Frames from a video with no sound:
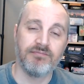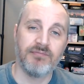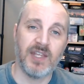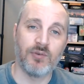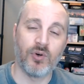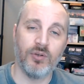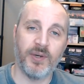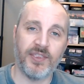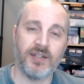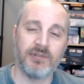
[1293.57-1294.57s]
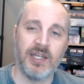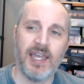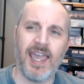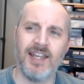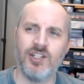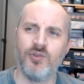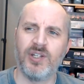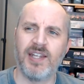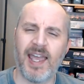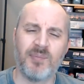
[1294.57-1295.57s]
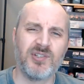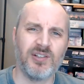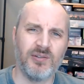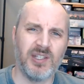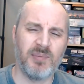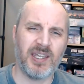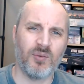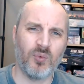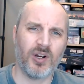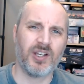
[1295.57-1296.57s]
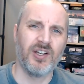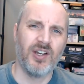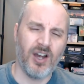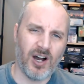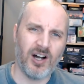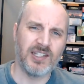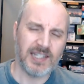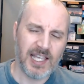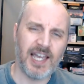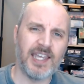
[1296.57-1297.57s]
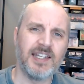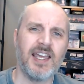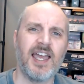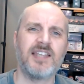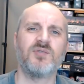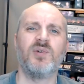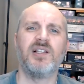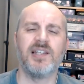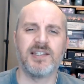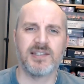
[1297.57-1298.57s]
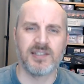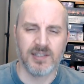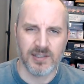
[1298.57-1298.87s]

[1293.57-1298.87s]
then roll with it. And you can absolutely make it work online as well as